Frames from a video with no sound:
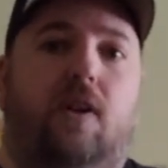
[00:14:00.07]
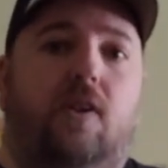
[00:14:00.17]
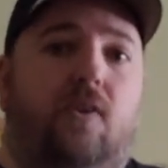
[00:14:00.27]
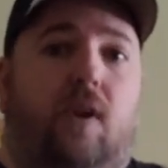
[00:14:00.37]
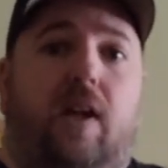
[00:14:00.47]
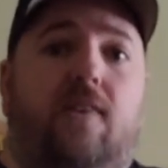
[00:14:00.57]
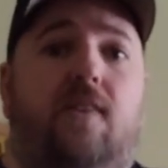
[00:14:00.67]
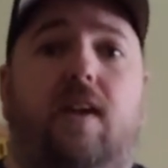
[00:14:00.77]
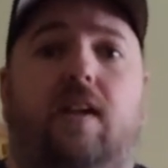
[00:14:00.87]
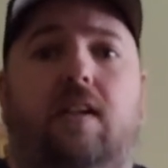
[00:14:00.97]
So like I
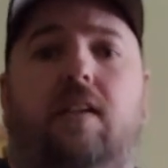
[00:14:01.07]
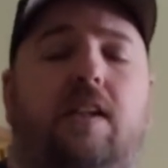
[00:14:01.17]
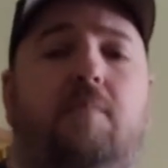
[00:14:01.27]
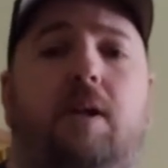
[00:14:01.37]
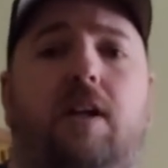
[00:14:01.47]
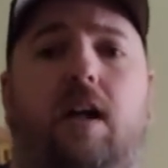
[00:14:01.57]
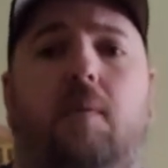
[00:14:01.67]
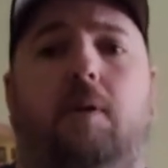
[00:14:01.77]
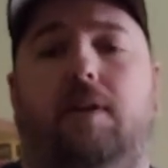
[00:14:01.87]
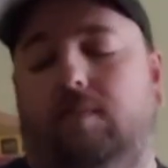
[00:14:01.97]
said, leave me a
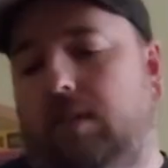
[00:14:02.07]
comment.